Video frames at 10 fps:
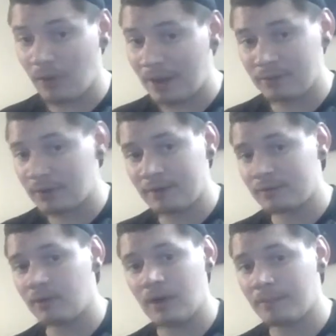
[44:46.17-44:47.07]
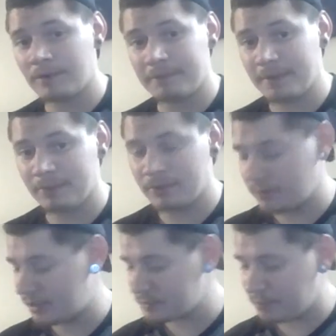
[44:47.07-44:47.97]
I don't know how many people
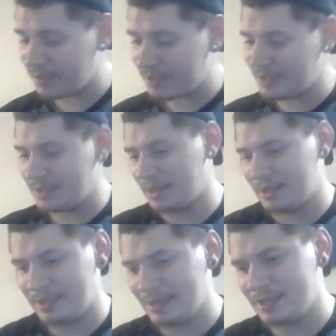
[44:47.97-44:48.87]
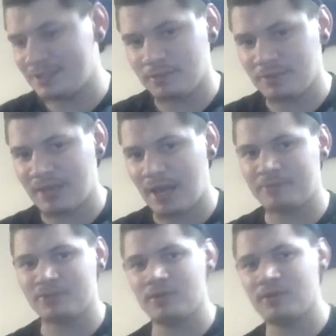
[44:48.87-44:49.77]
there is, but it needs to be
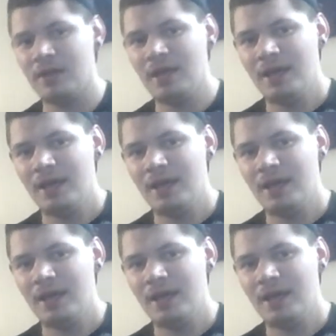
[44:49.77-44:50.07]
captured